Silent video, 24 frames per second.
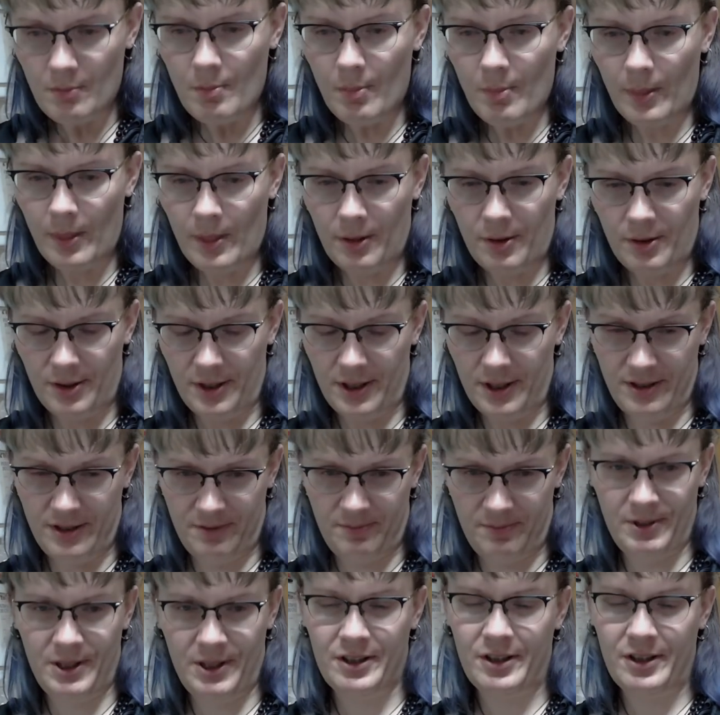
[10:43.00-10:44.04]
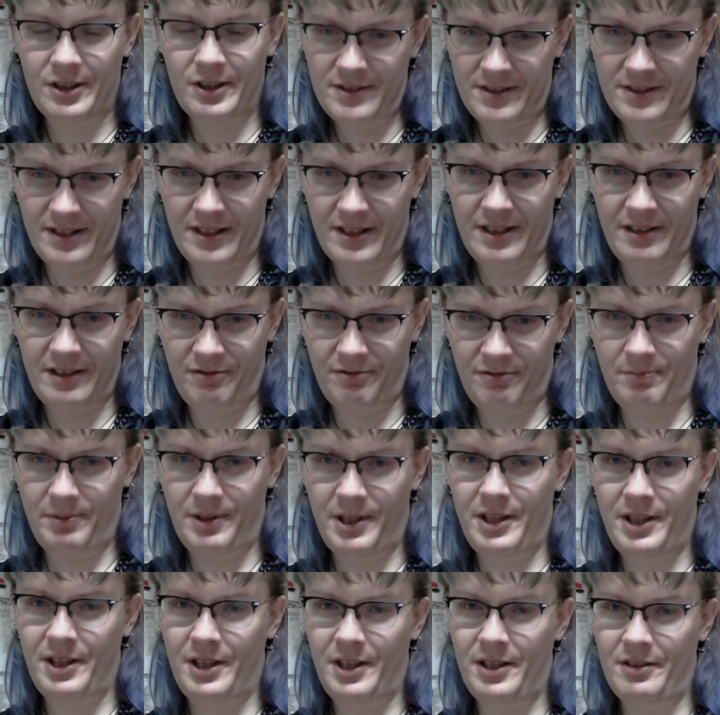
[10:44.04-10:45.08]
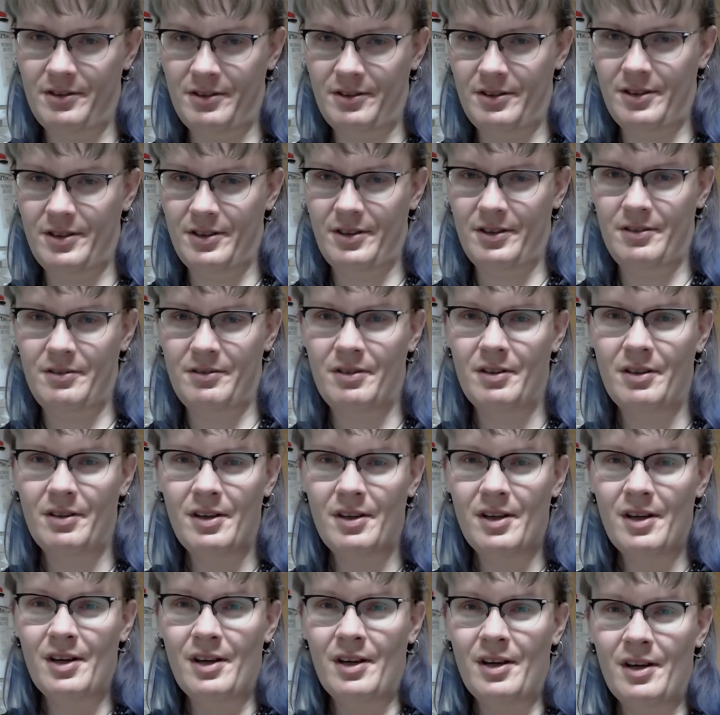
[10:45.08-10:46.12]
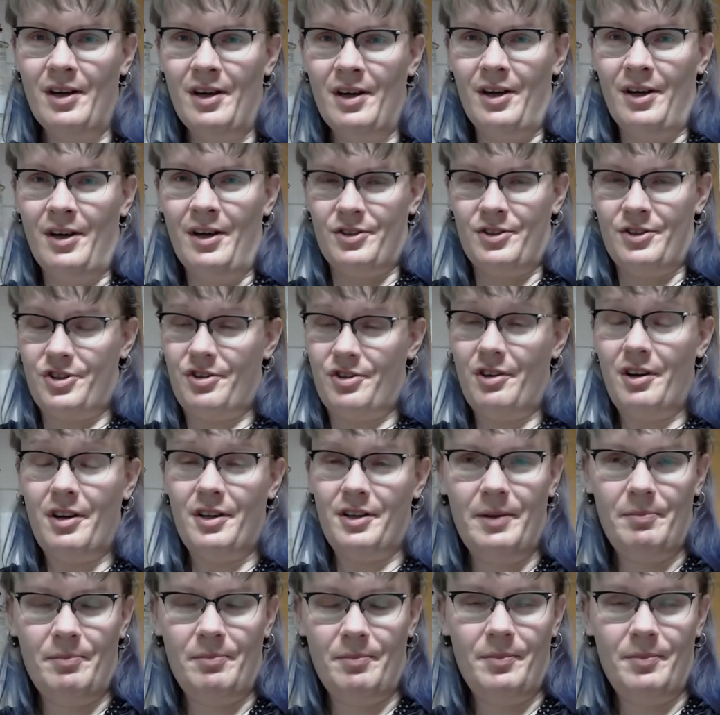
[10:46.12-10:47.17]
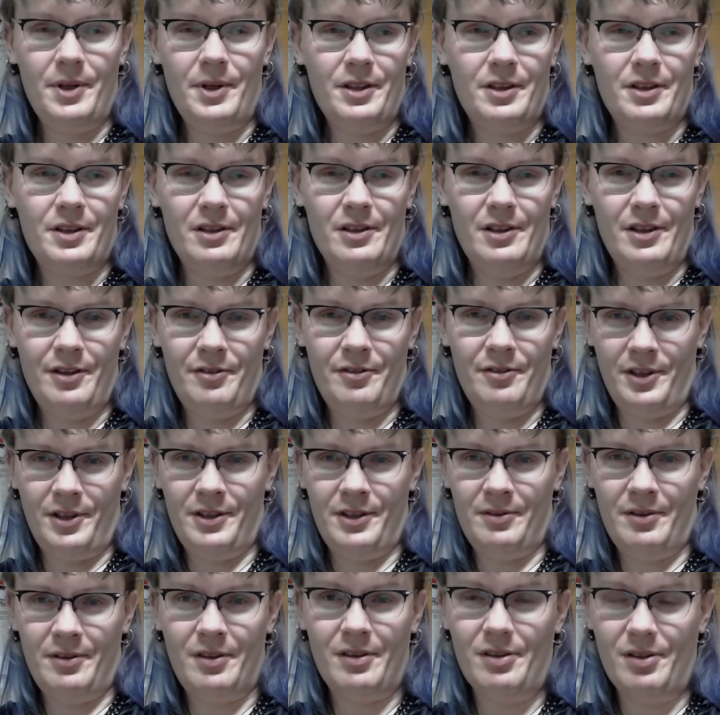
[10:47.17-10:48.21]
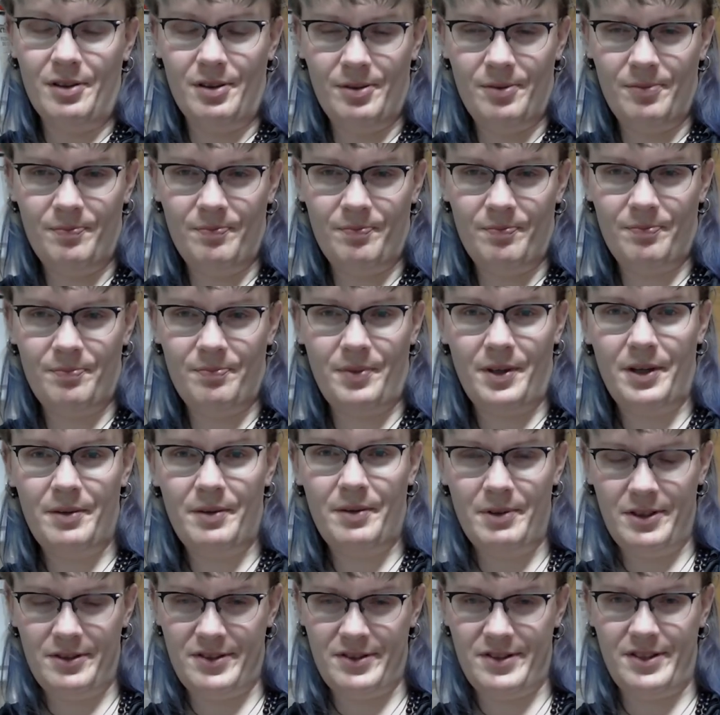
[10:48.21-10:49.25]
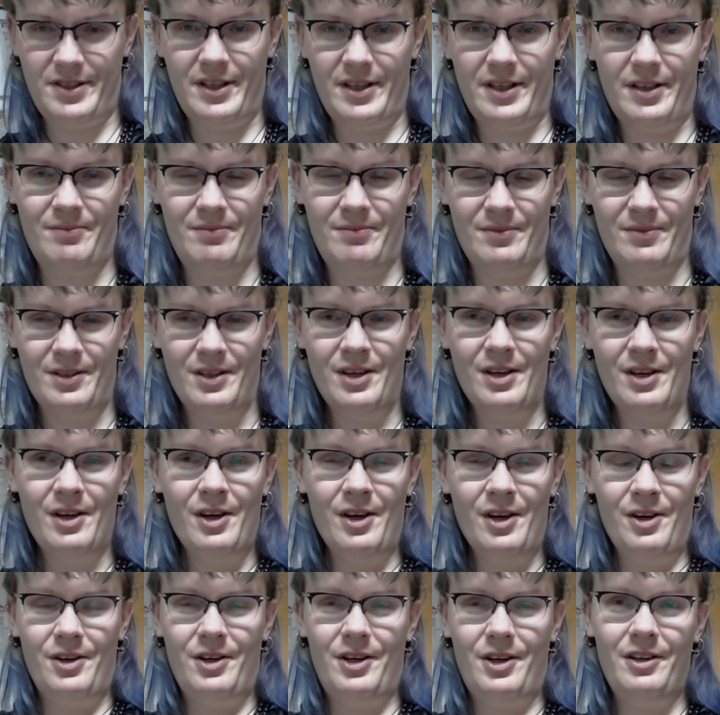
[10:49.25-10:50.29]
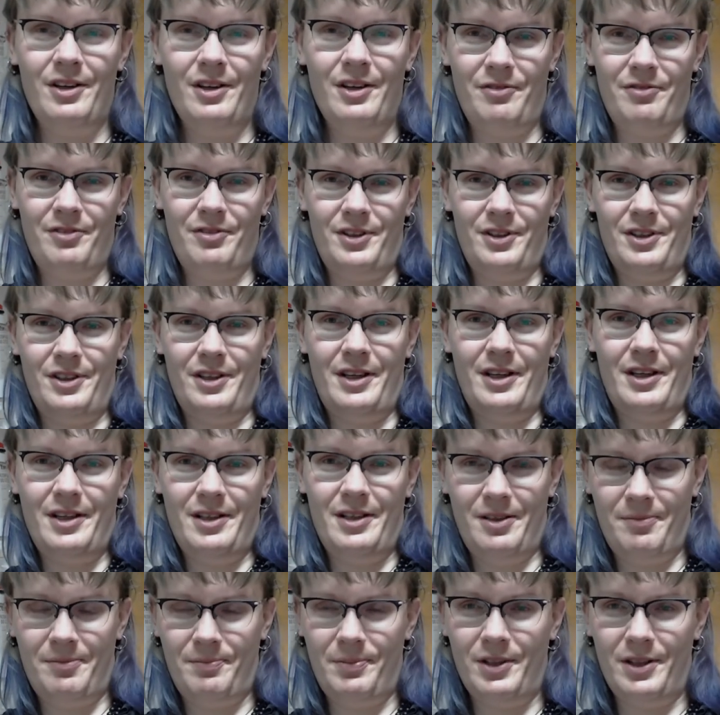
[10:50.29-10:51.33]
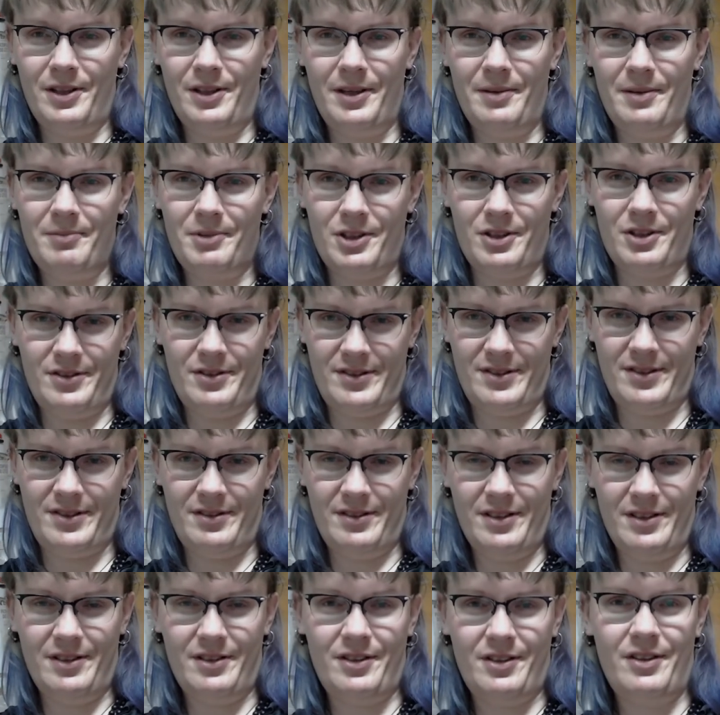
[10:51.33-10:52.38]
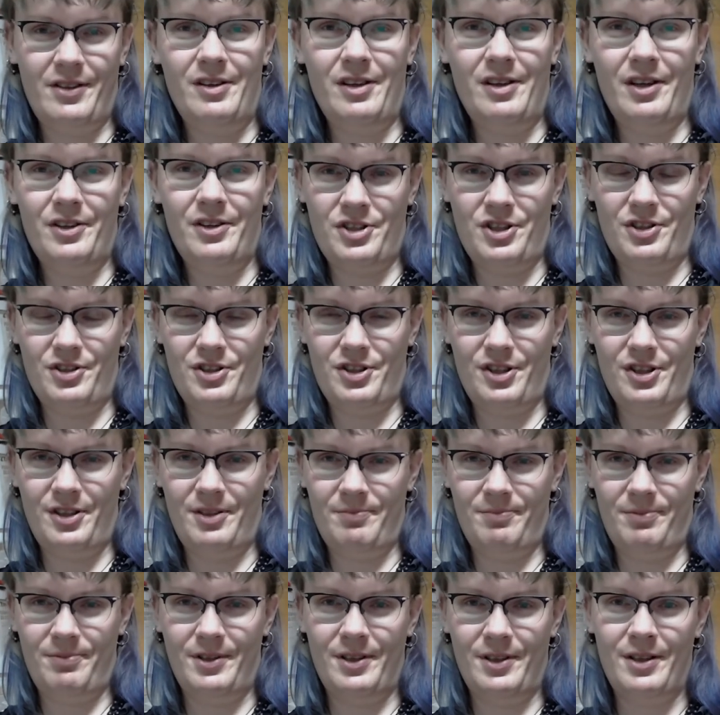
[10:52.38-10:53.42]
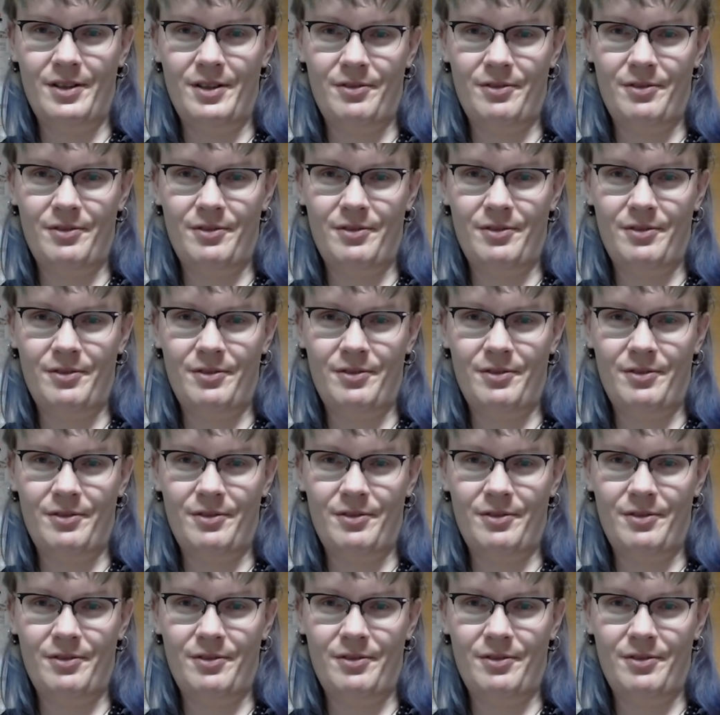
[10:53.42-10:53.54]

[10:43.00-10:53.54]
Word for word: and because I've been trying to make a living by myself, I live in a polyamorous relationship of